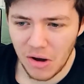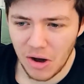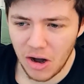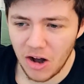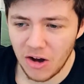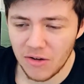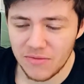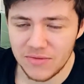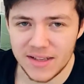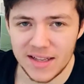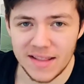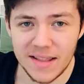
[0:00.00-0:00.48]

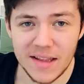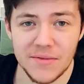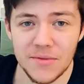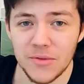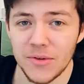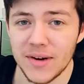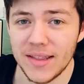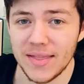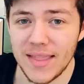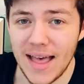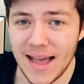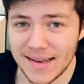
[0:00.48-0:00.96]
of
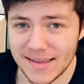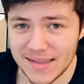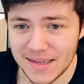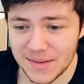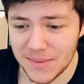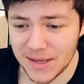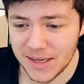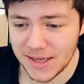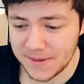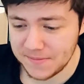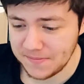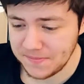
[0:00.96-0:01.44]
delivering that to
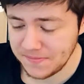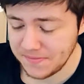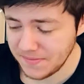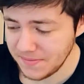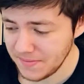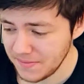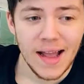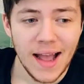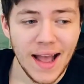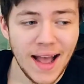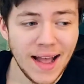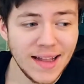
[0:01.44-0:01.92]
me.
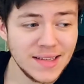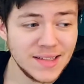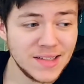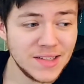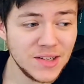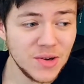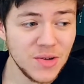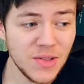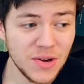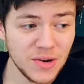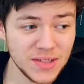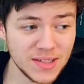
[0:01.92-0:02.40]
And
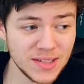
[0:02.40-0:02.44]
so there are